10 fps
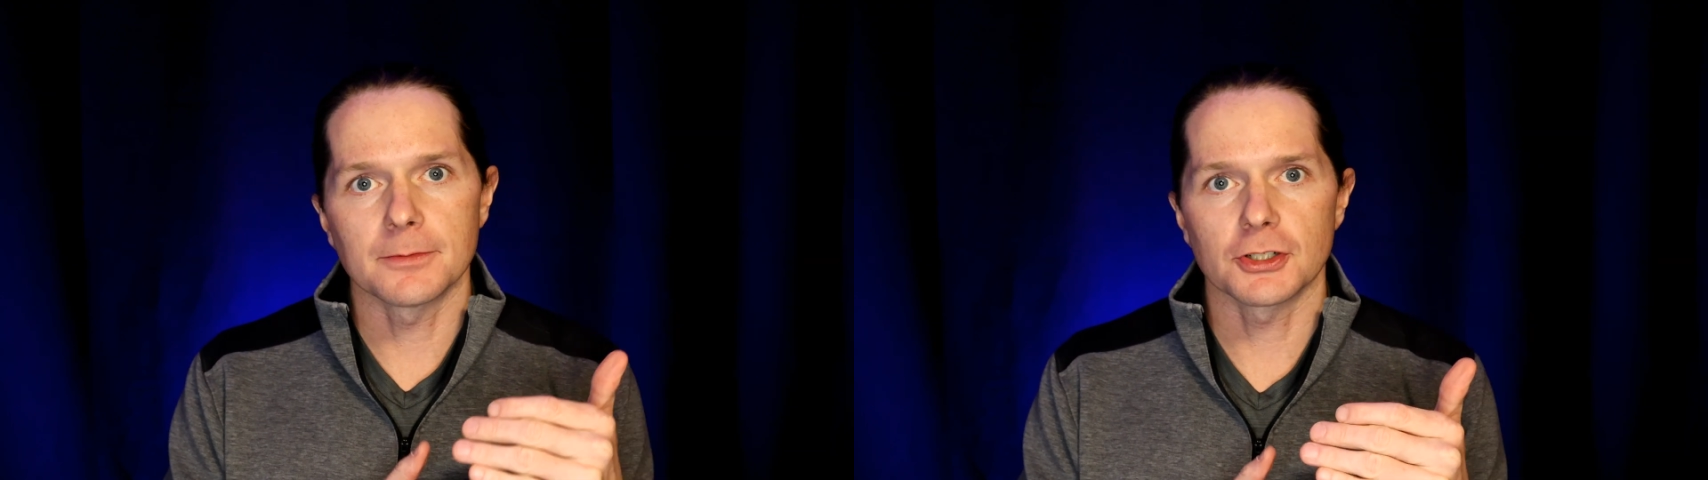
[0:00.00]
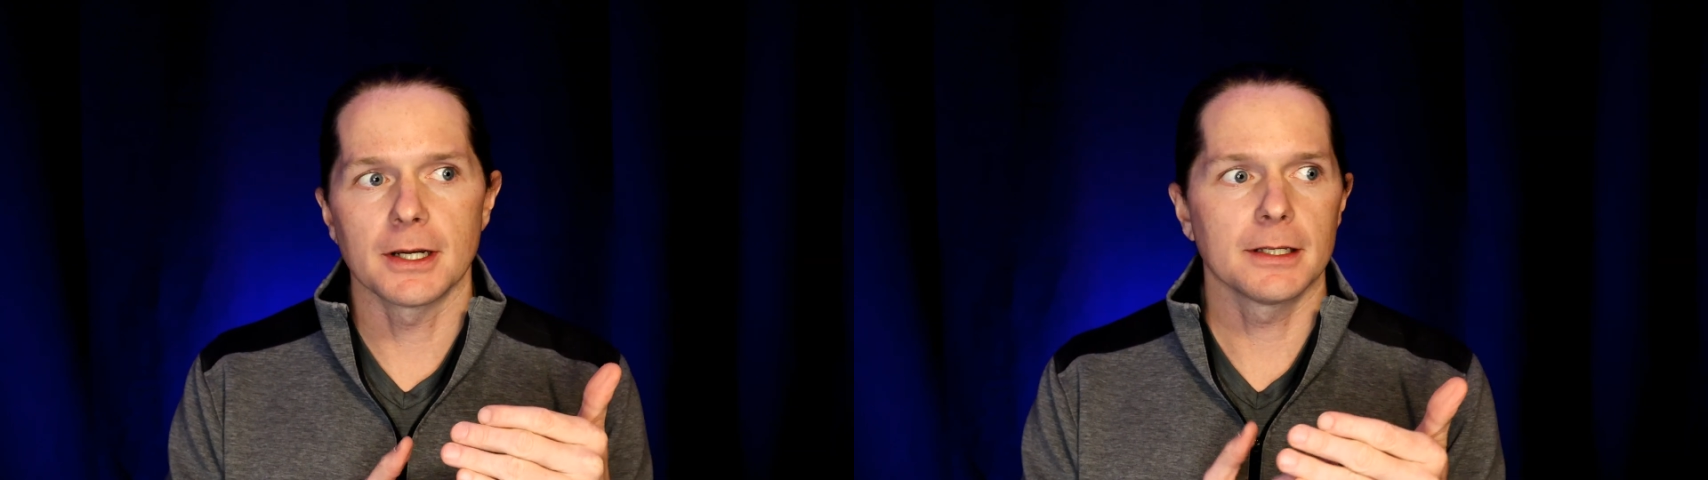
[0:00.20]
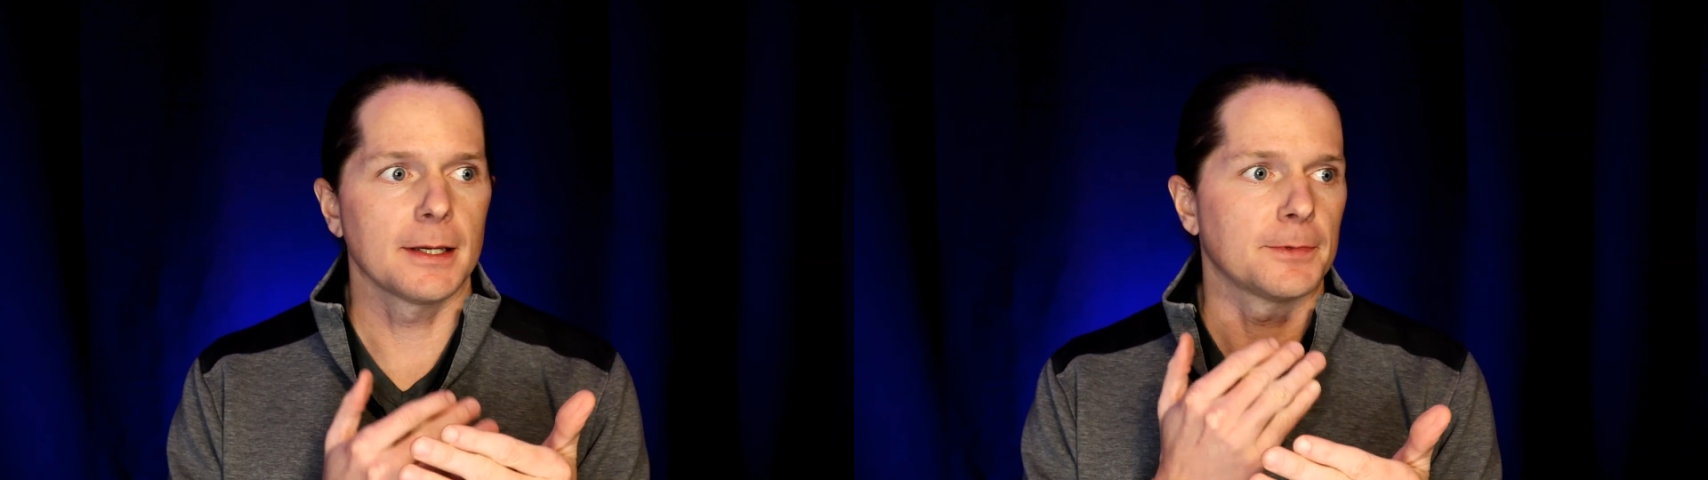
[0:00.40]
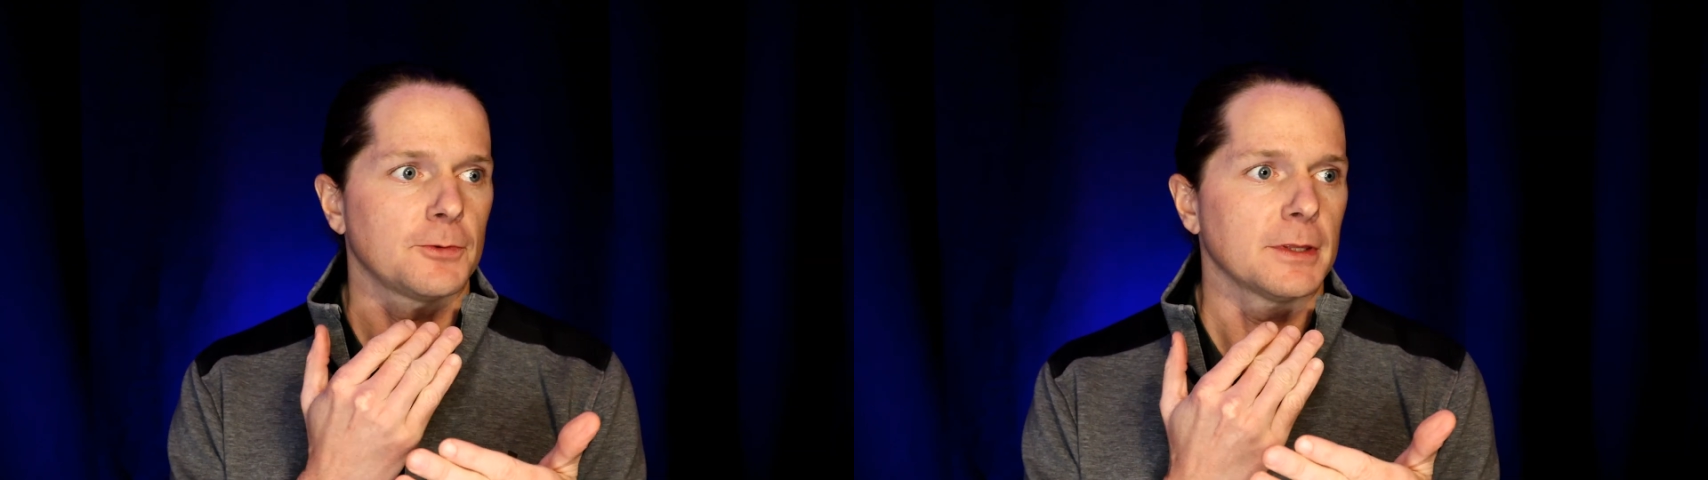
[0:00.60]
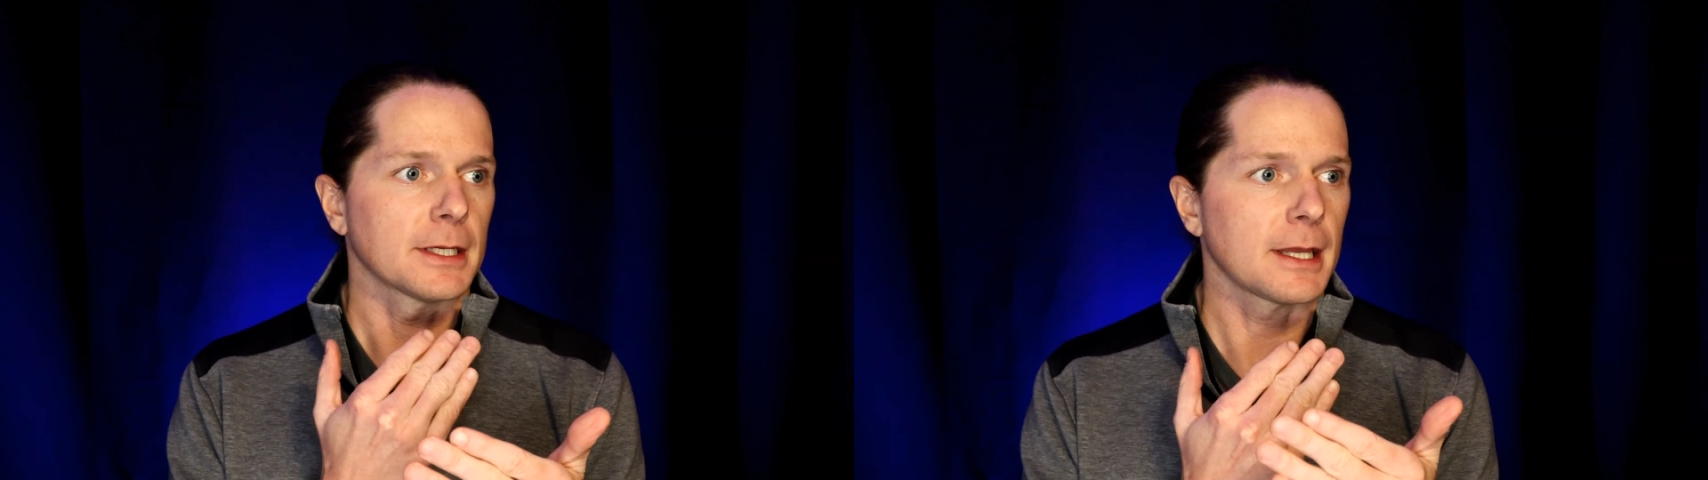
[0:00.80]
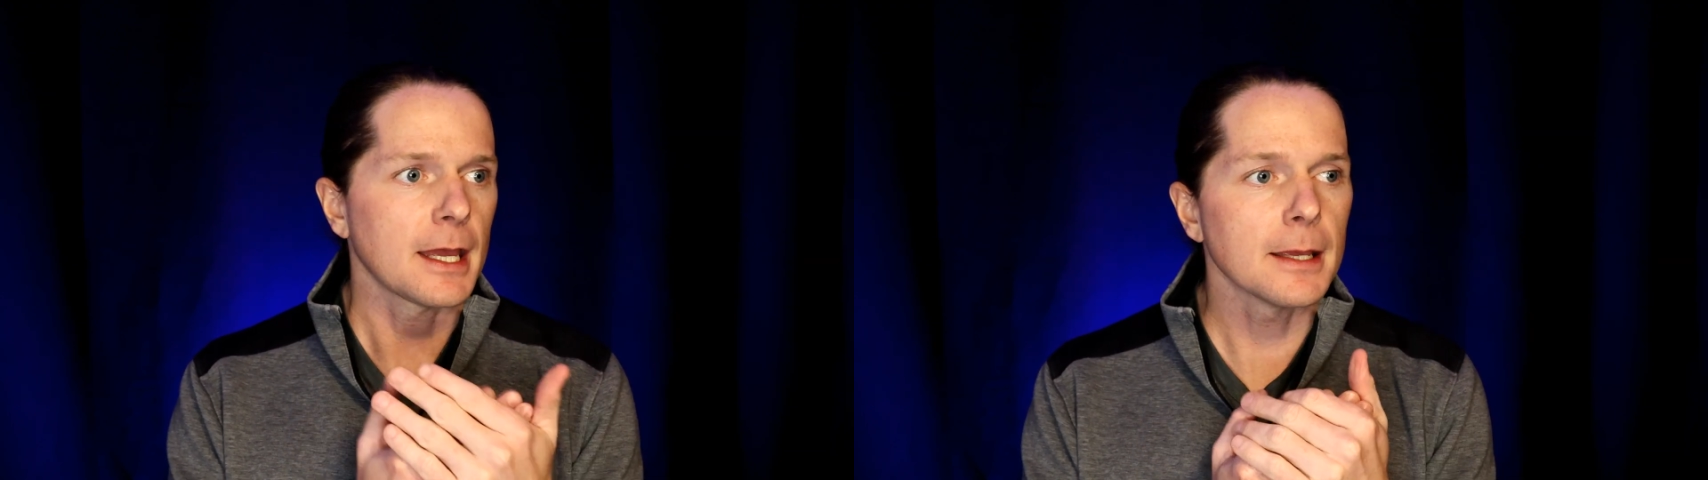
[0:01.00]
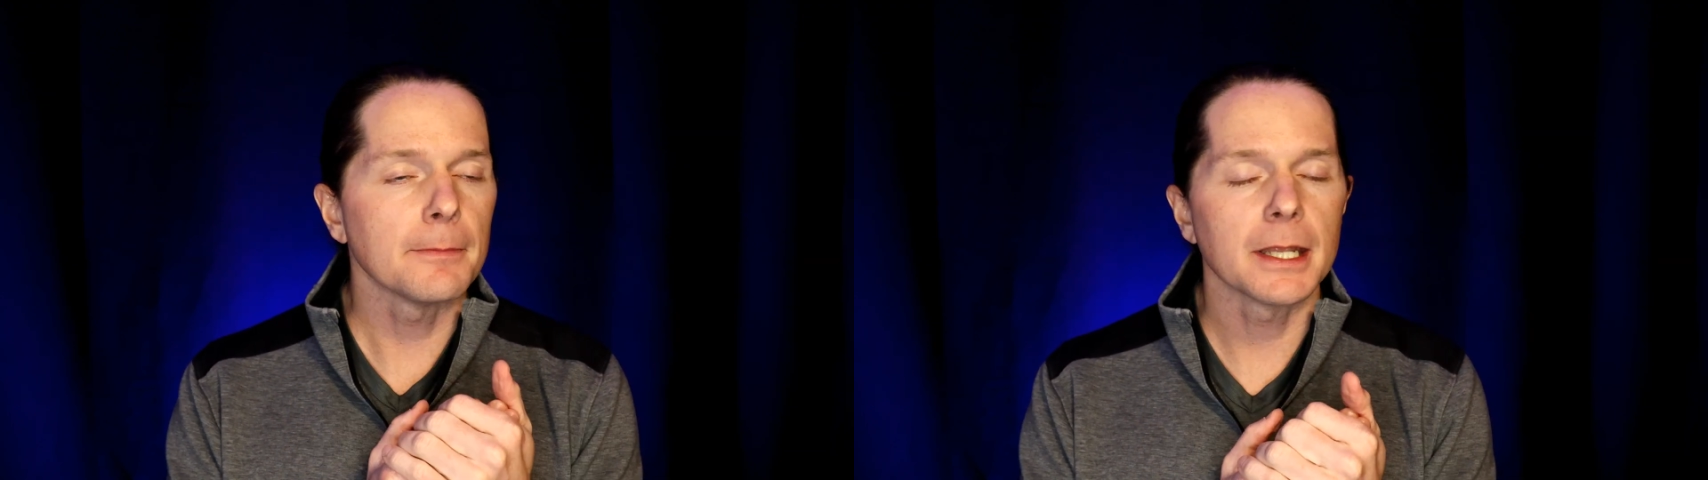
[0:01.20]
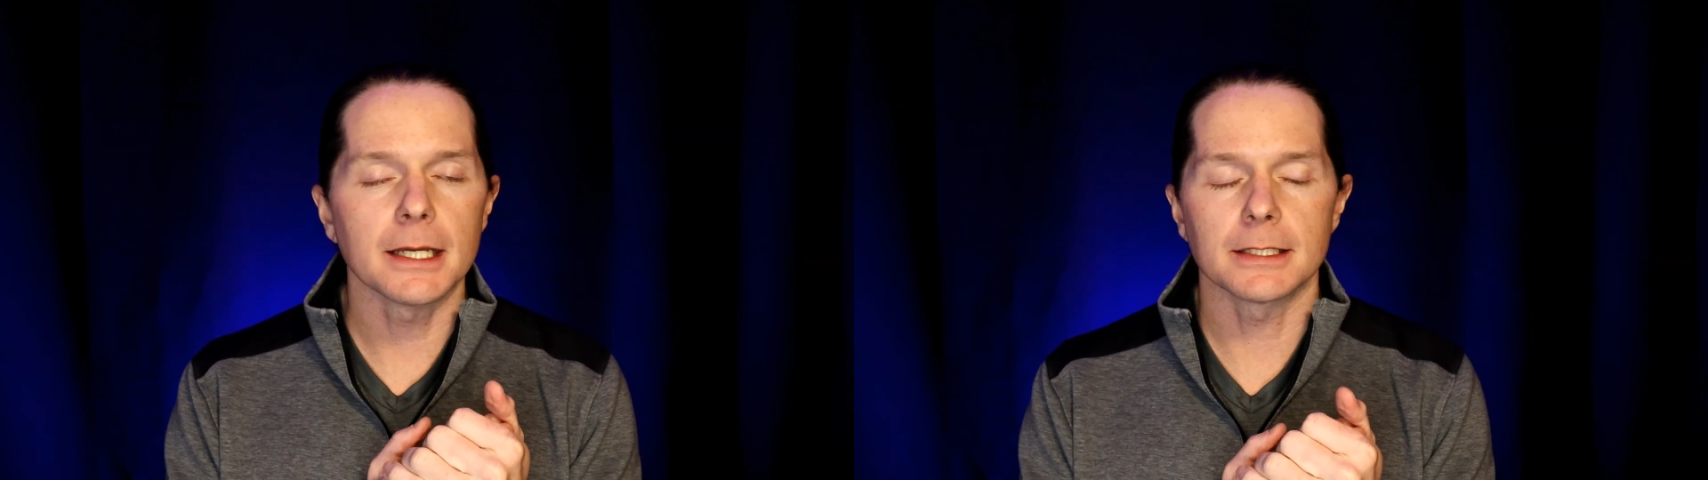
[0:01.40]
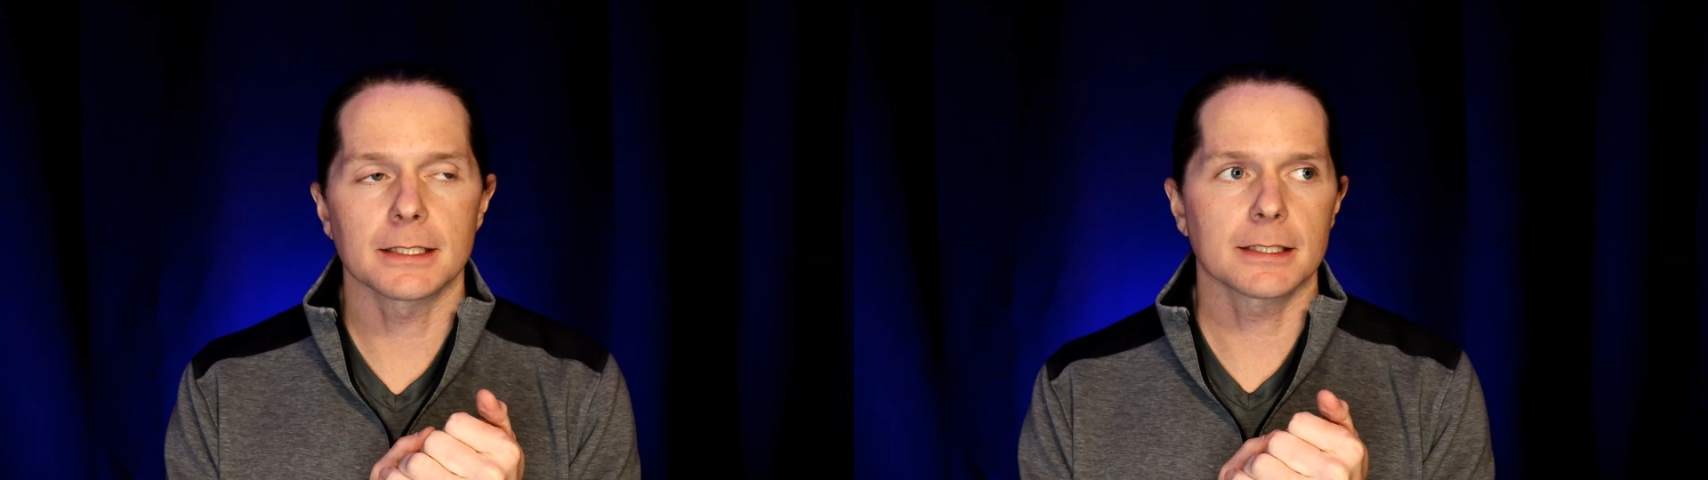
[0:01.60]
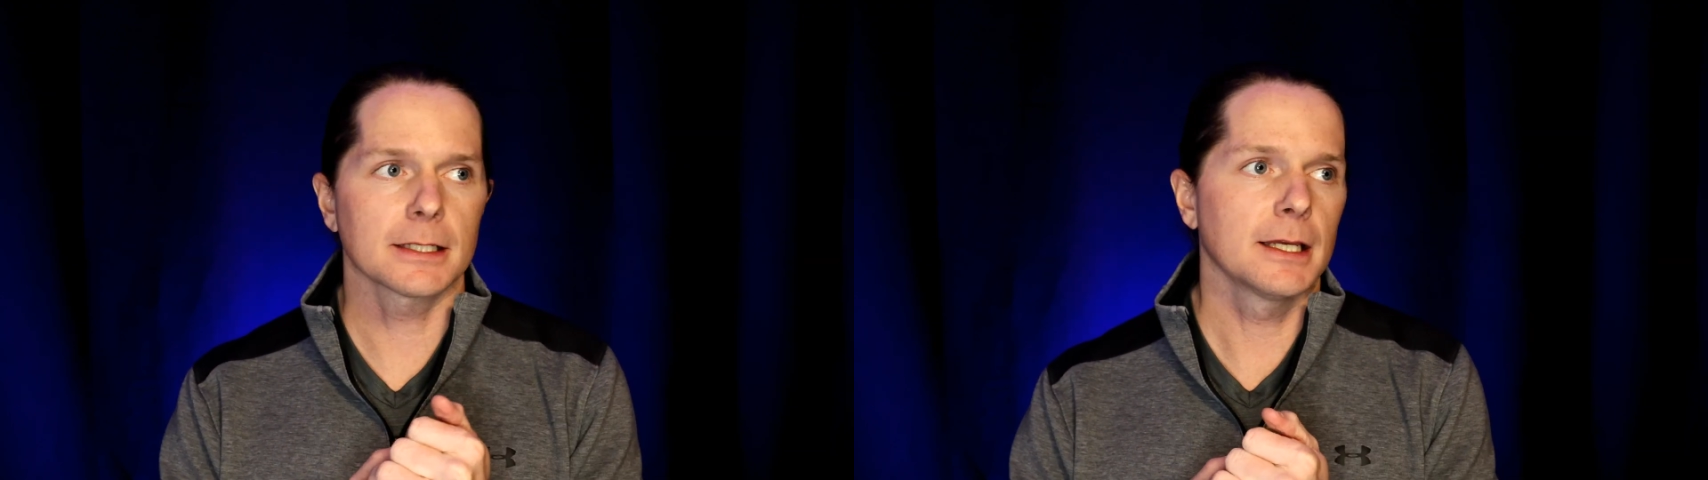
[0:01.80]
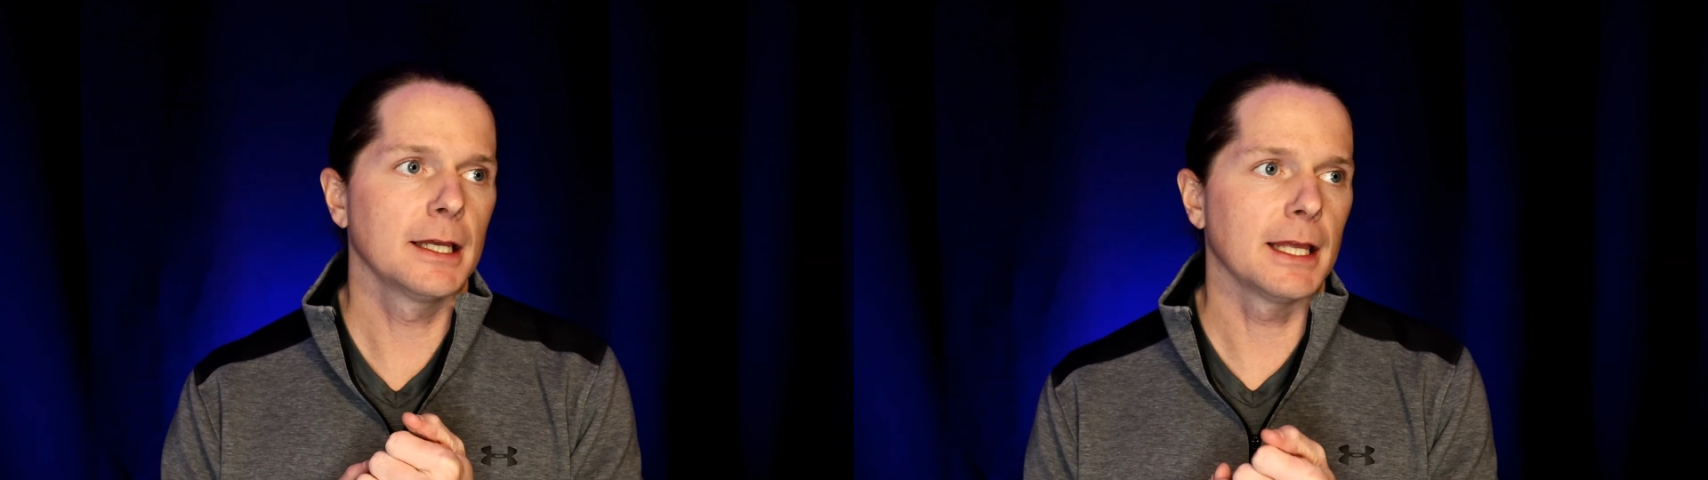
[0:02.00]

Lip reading: I'm trying to get between like 8 minutes